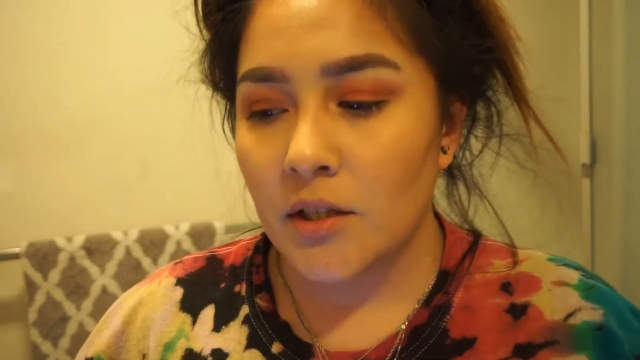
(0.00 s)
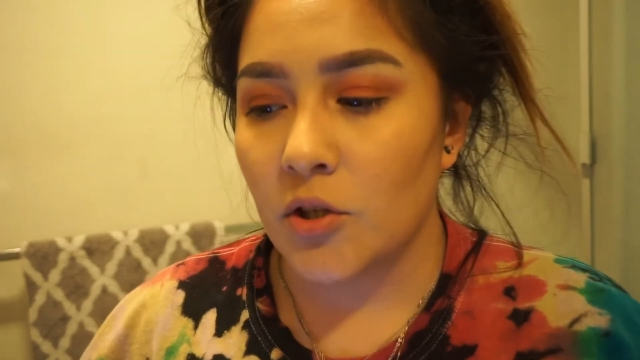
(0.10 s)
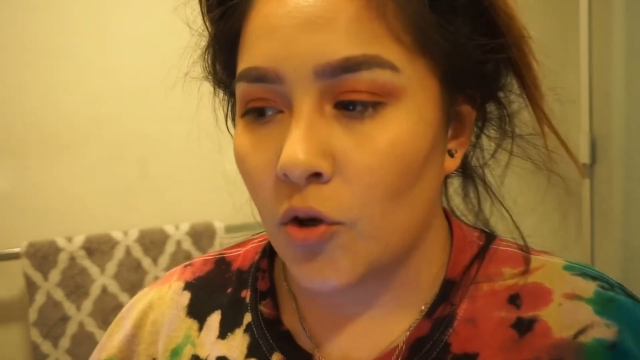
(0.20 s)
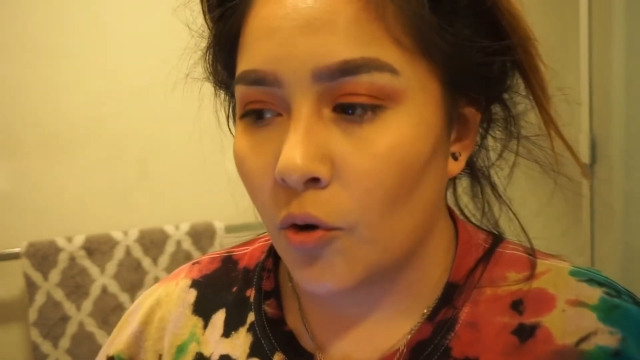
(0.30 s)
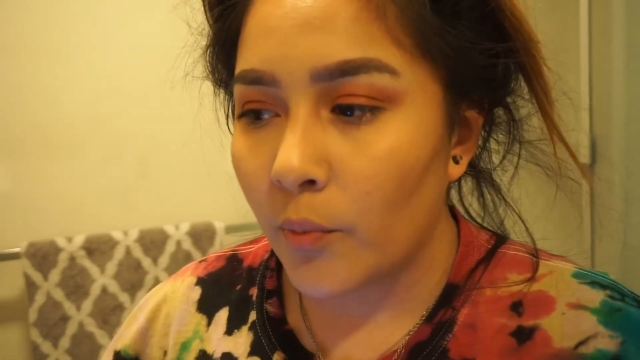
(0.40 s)

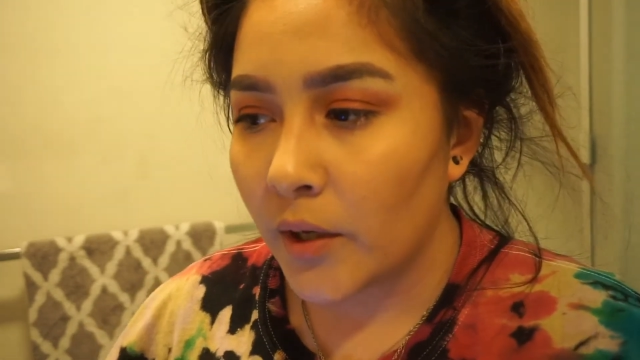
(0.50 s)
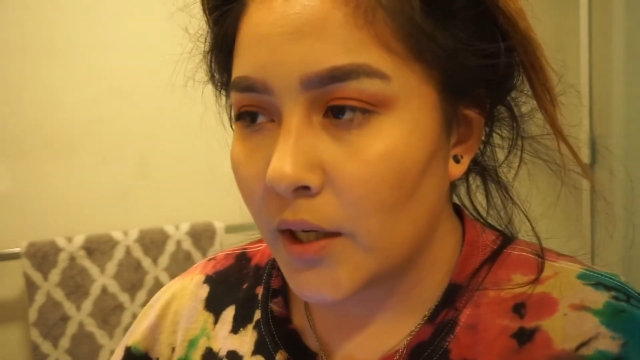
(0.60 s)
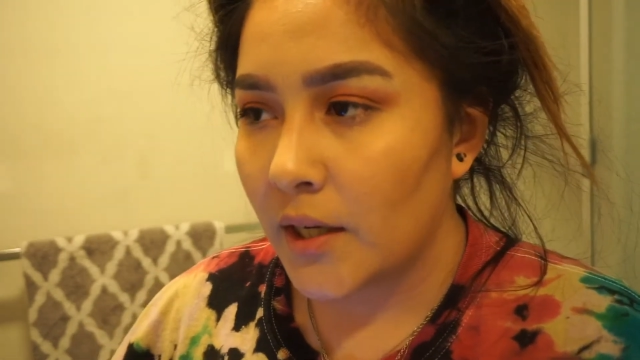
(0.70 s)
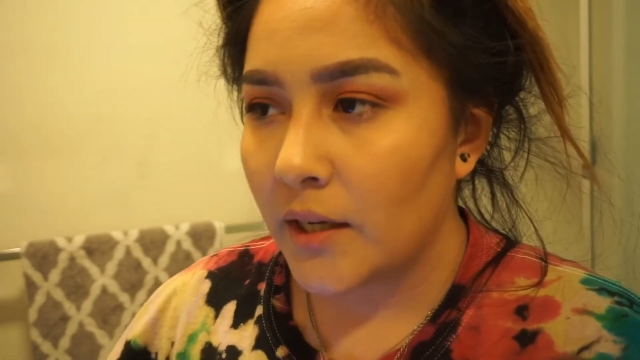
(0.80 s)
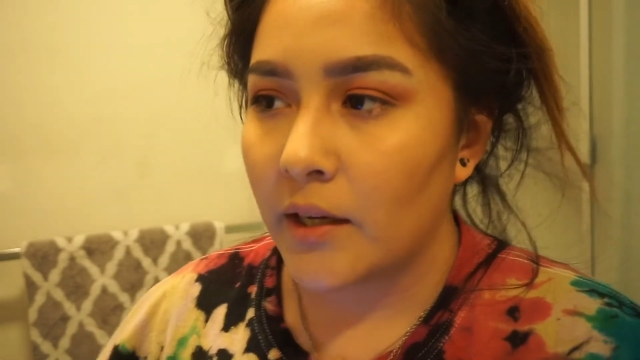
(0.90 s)
it
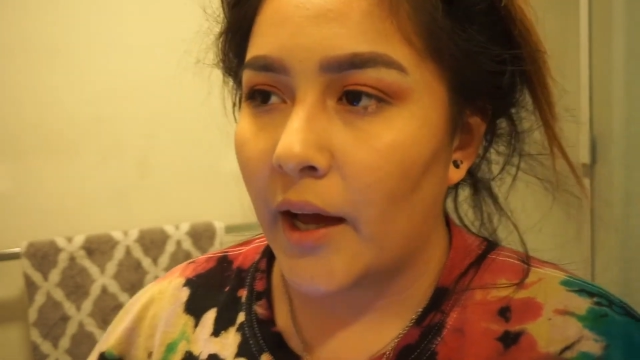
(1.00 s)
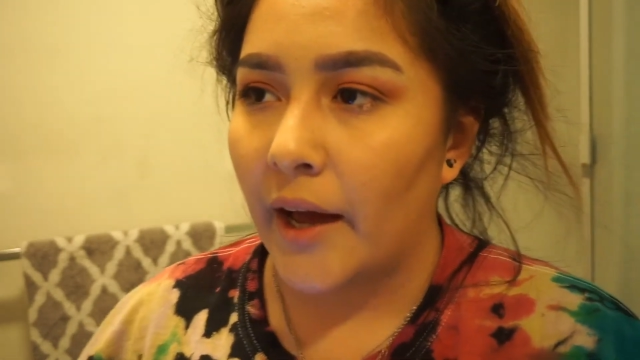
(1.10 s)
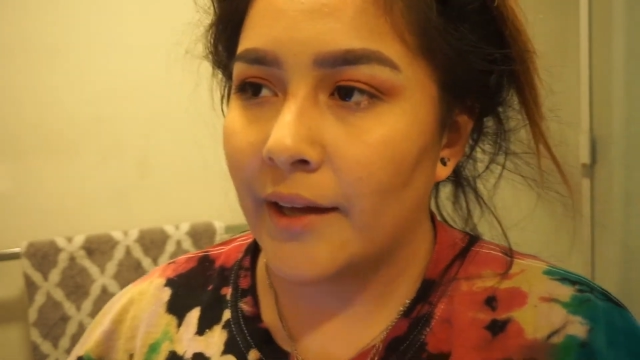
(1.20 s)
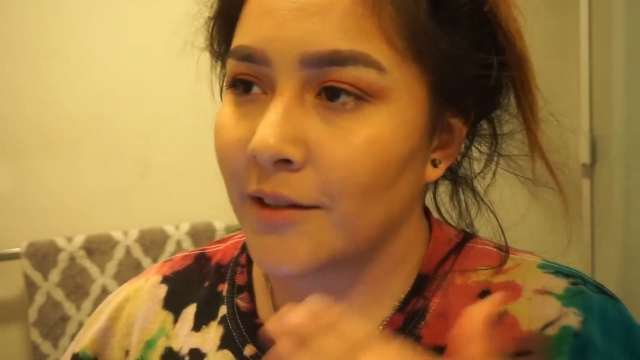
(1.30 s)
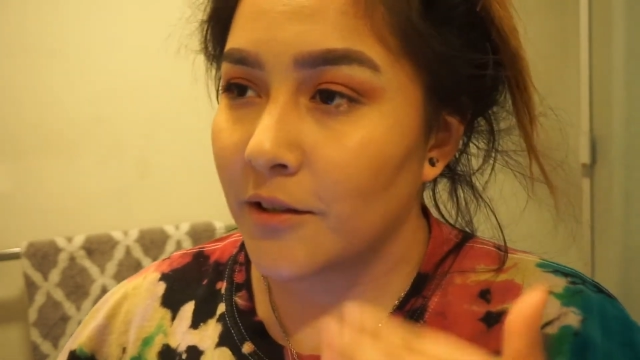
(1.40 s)

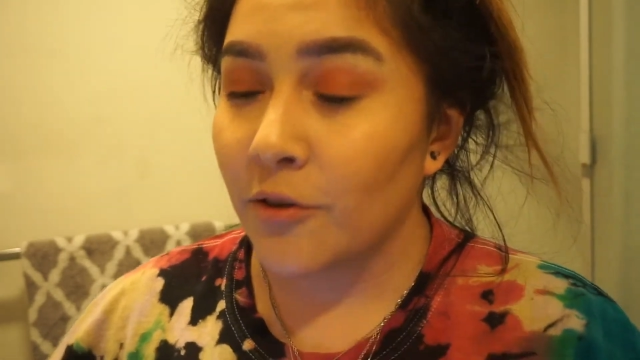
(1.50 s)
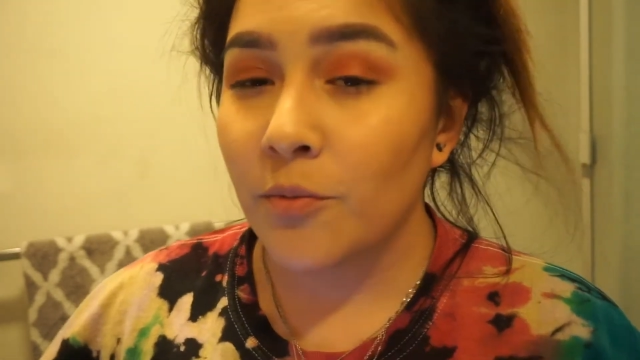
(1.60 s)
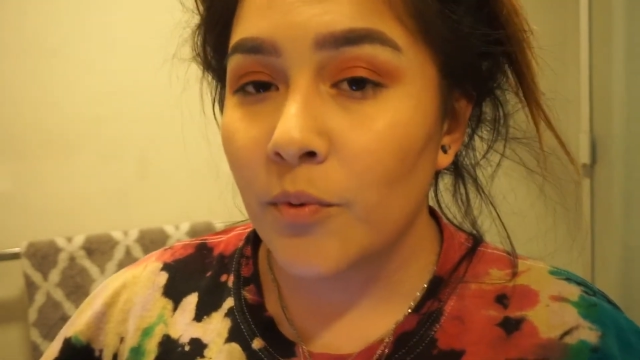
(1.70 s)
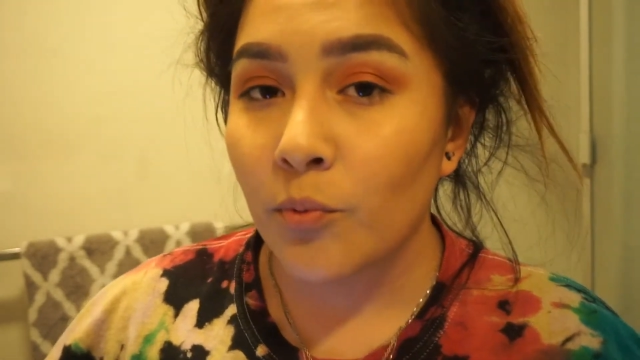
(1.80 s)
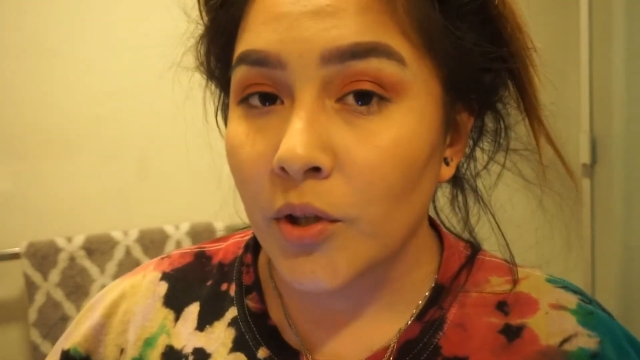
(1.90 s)

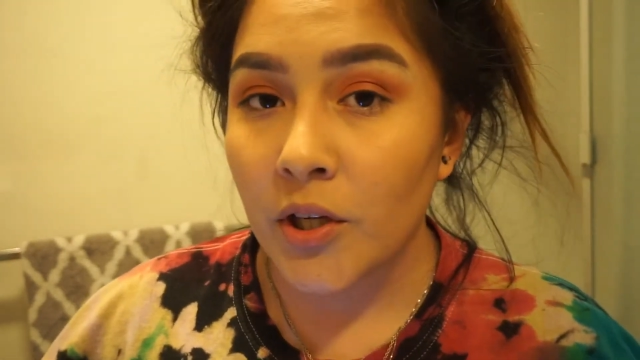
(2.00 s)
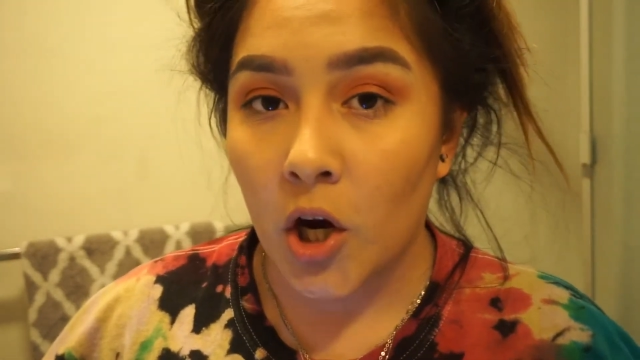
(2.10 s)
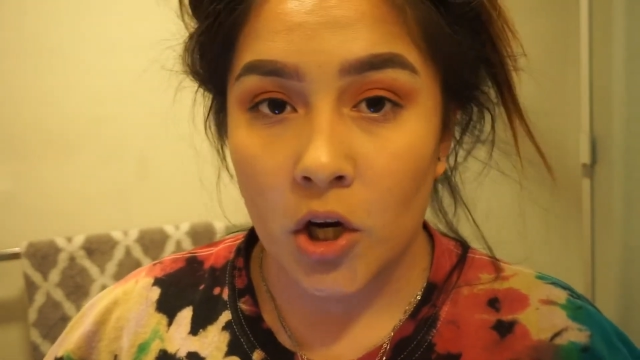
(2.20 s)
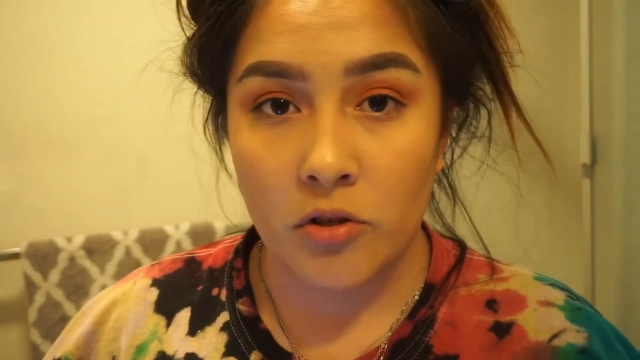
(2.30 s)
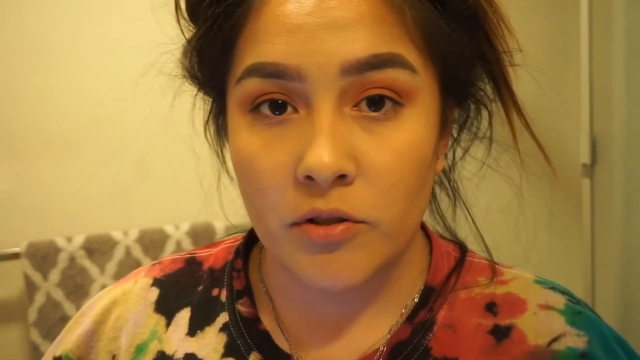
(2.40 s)
would be really
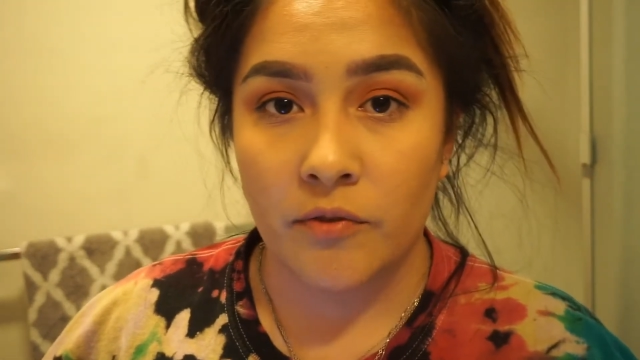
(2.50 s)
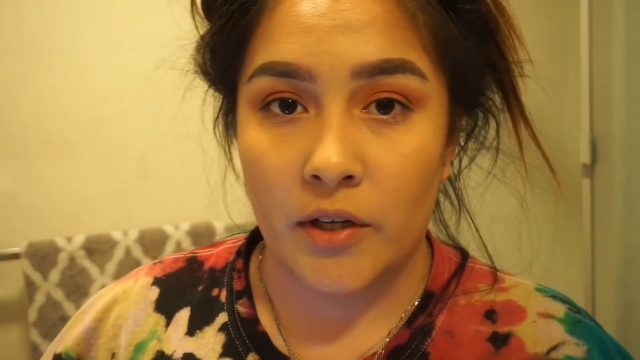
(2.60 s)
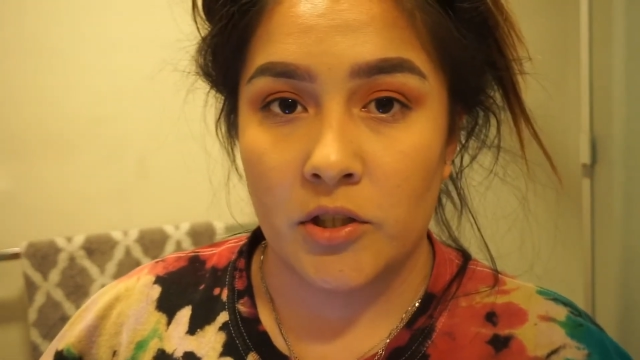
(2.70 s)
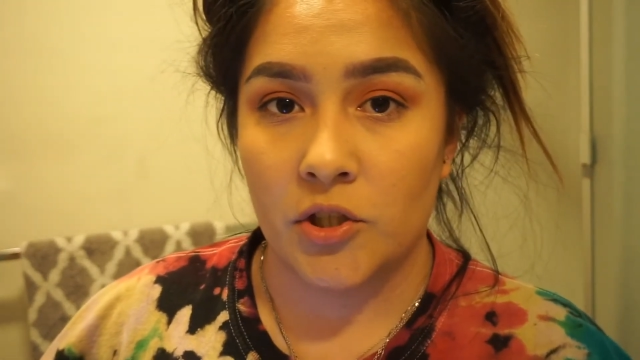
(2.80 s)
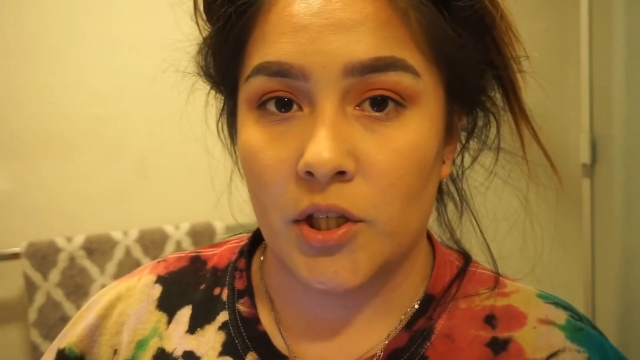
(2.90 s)
hard to
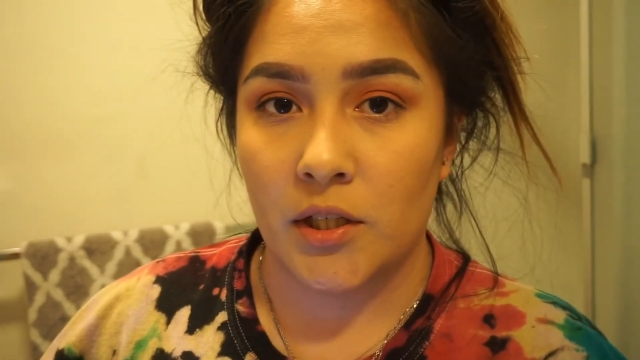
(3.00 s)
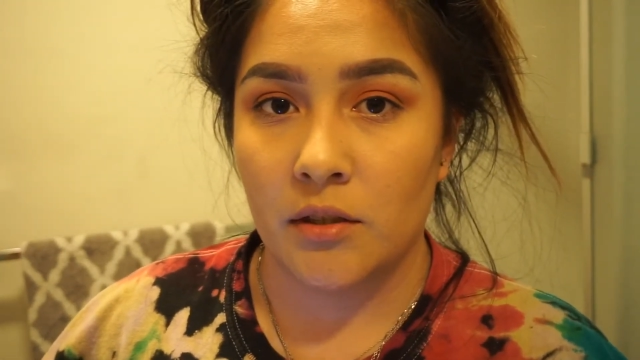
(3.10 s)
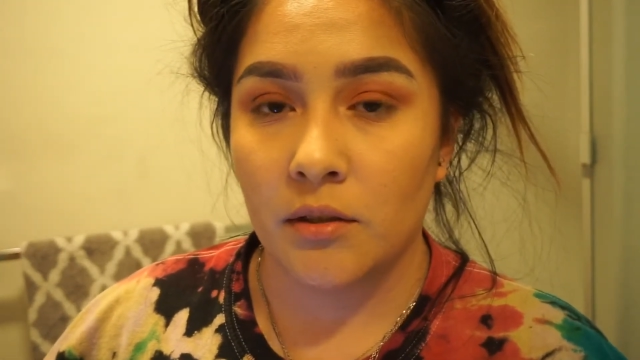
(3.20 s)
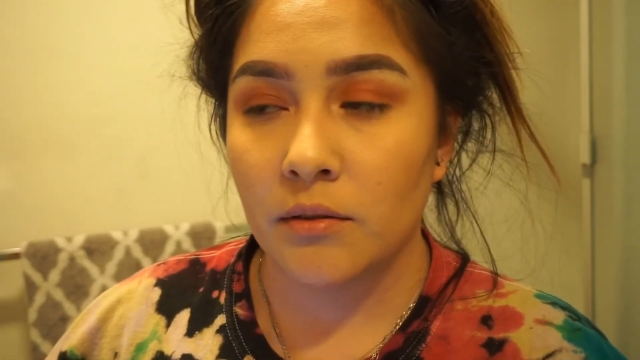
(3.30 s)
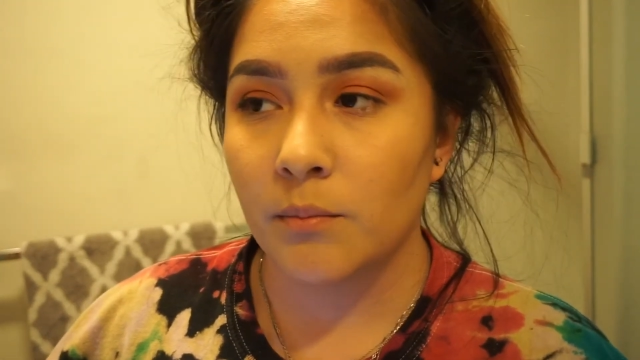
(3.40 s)
find a shade,